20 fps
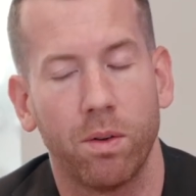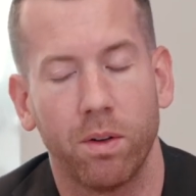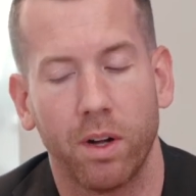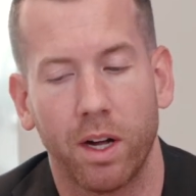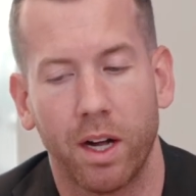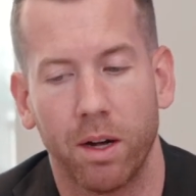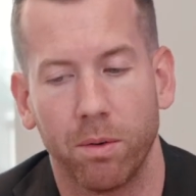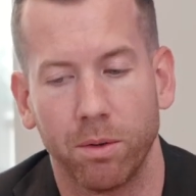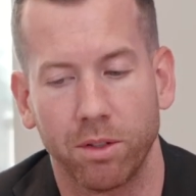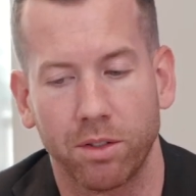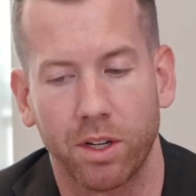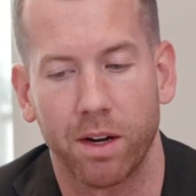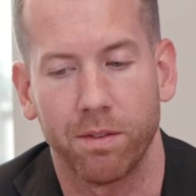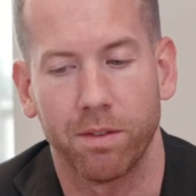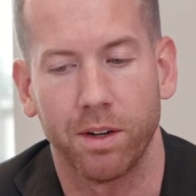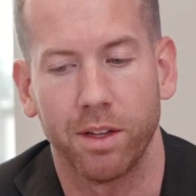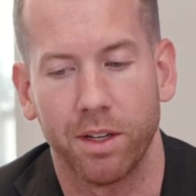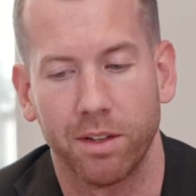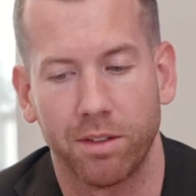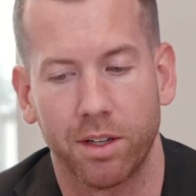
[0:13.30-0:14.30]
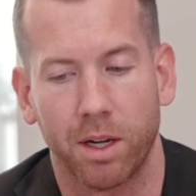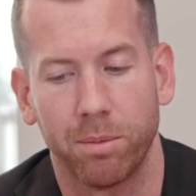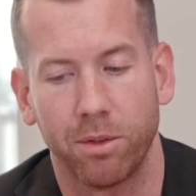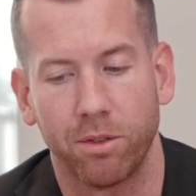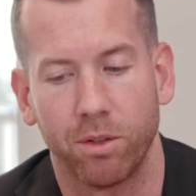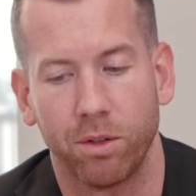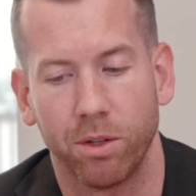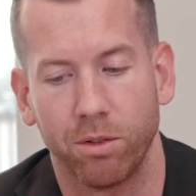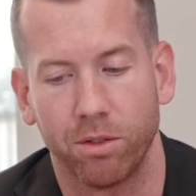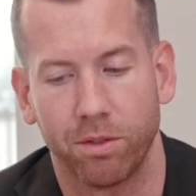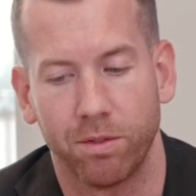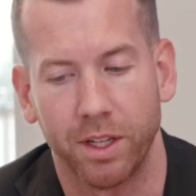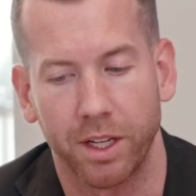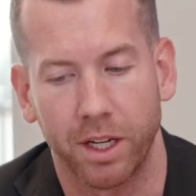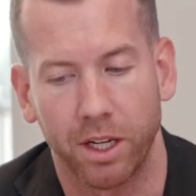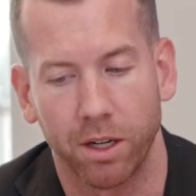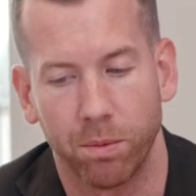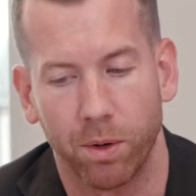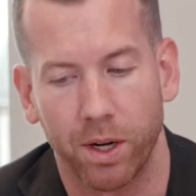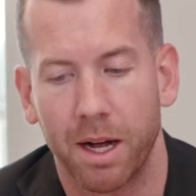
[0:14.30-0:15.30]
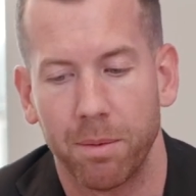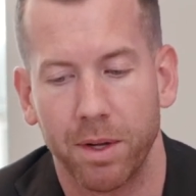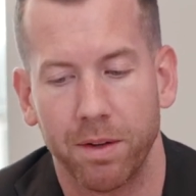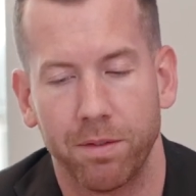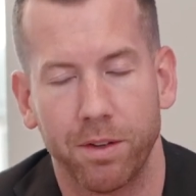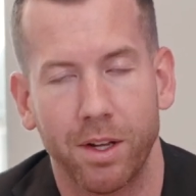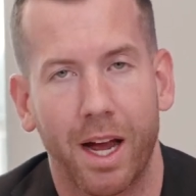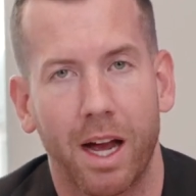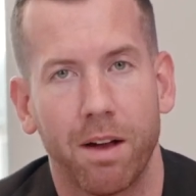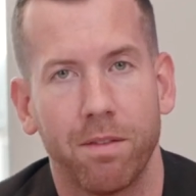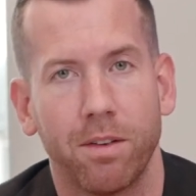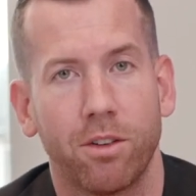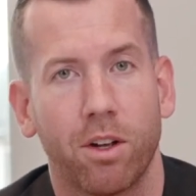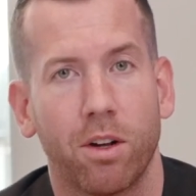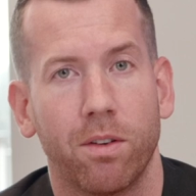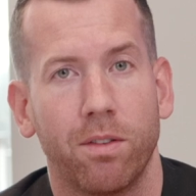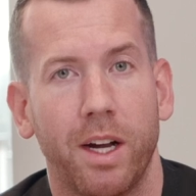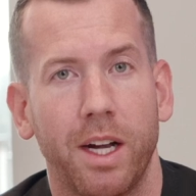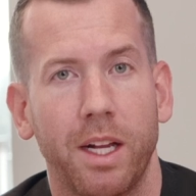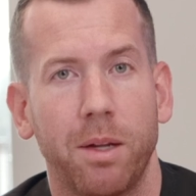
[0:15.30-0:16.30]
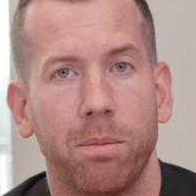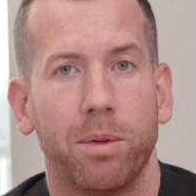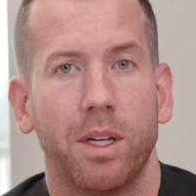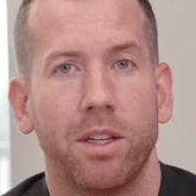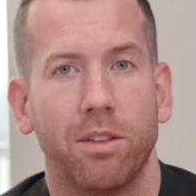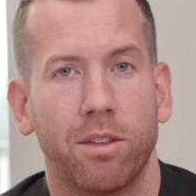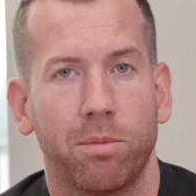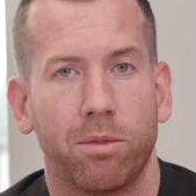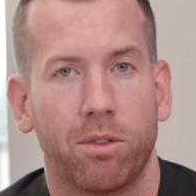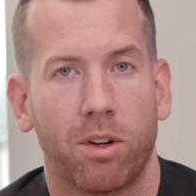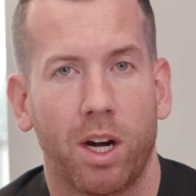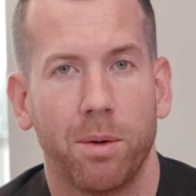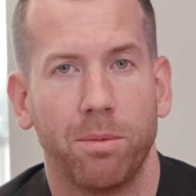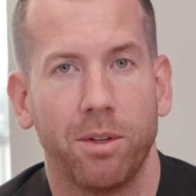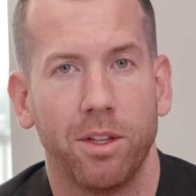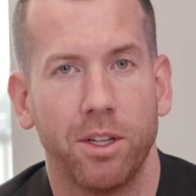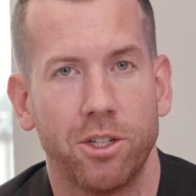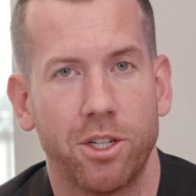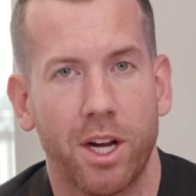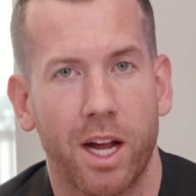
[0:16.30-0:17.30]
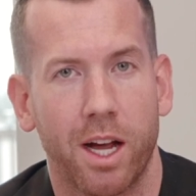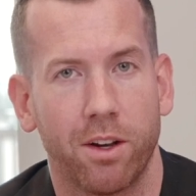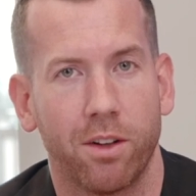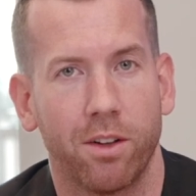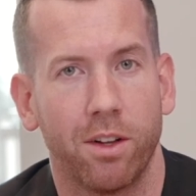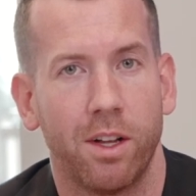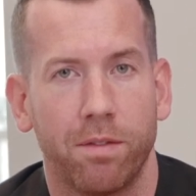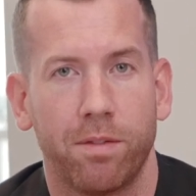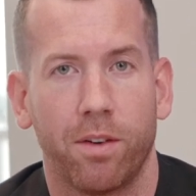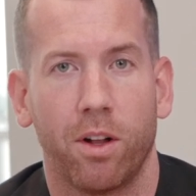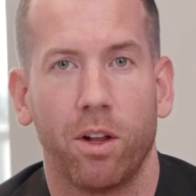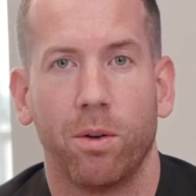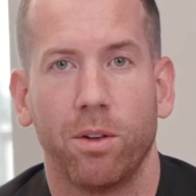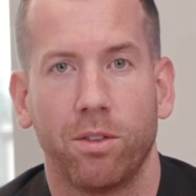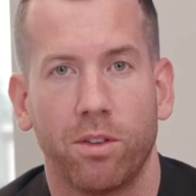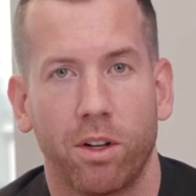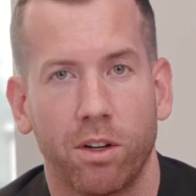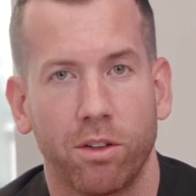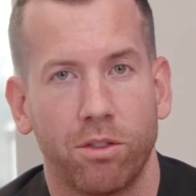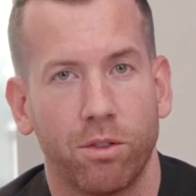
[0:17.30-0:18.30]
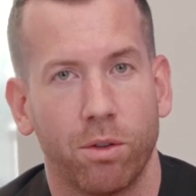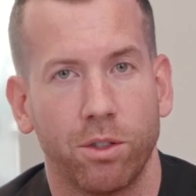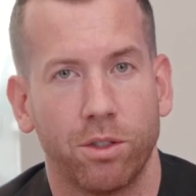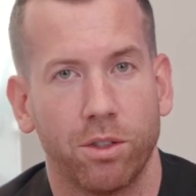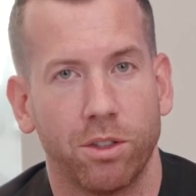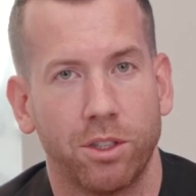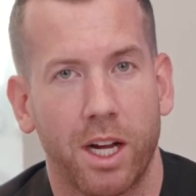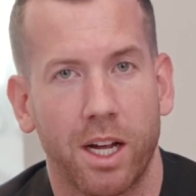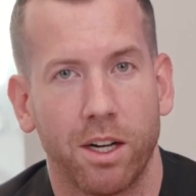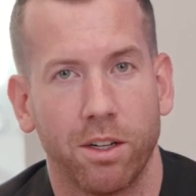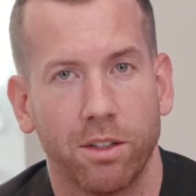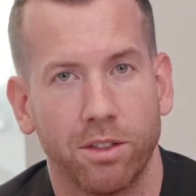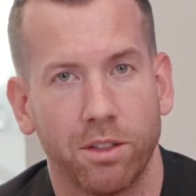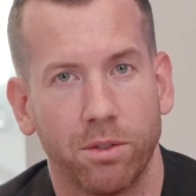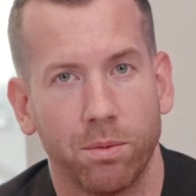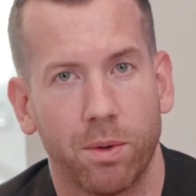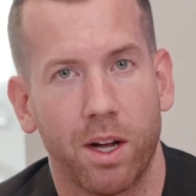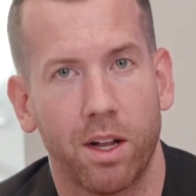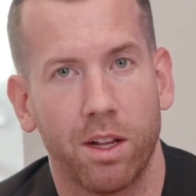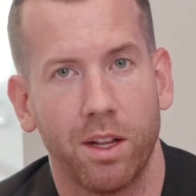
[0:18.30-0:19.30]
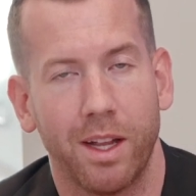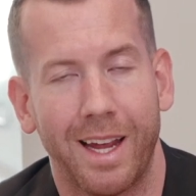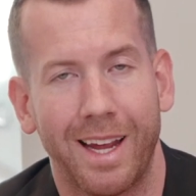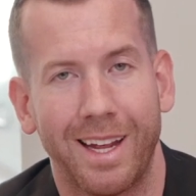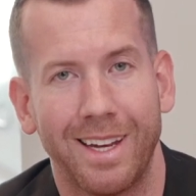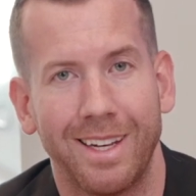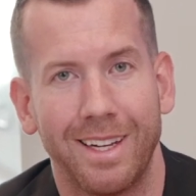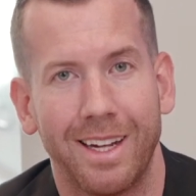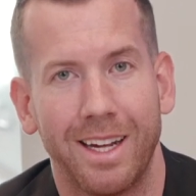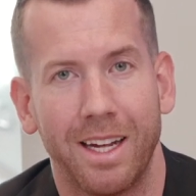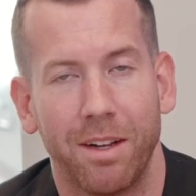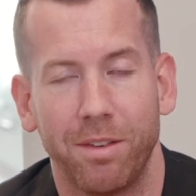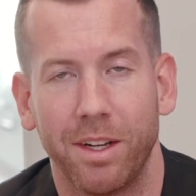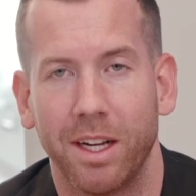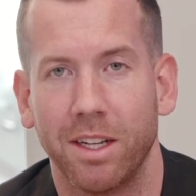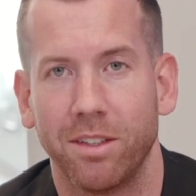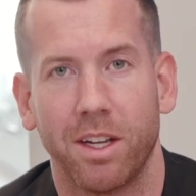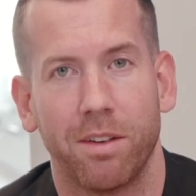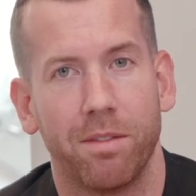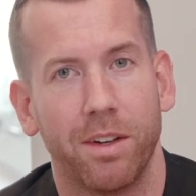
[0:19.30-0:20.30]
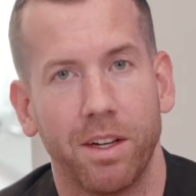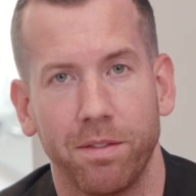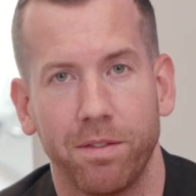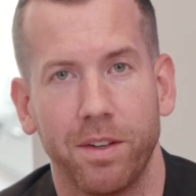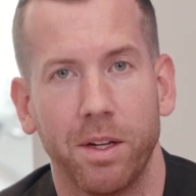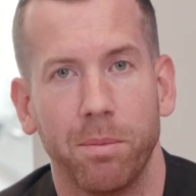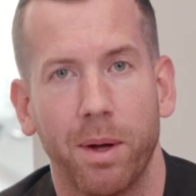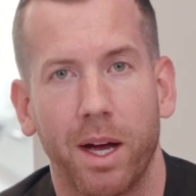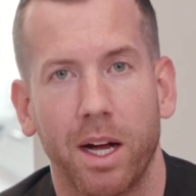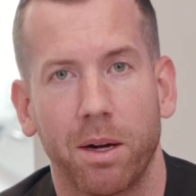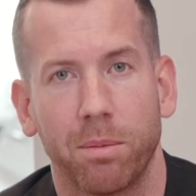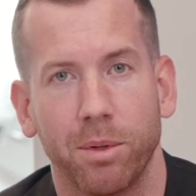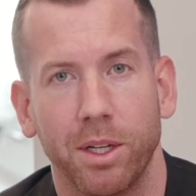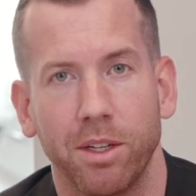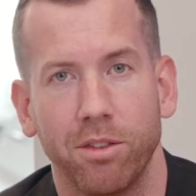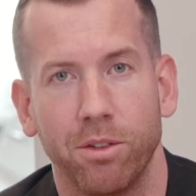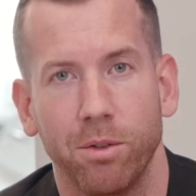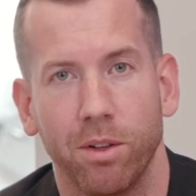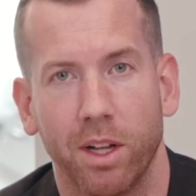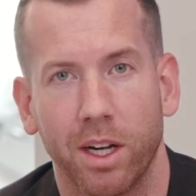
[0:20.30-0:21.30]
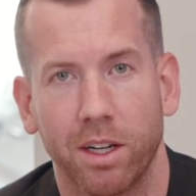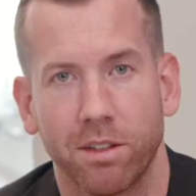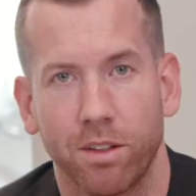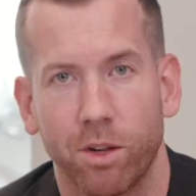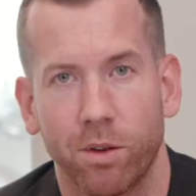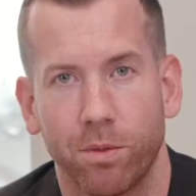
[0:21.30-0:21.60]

was covered in this episode. It was a really good one. If you haven't already, please subscribe to the channel. Follow us on our social channels as well. And if you guys have any feedback, please do let us know.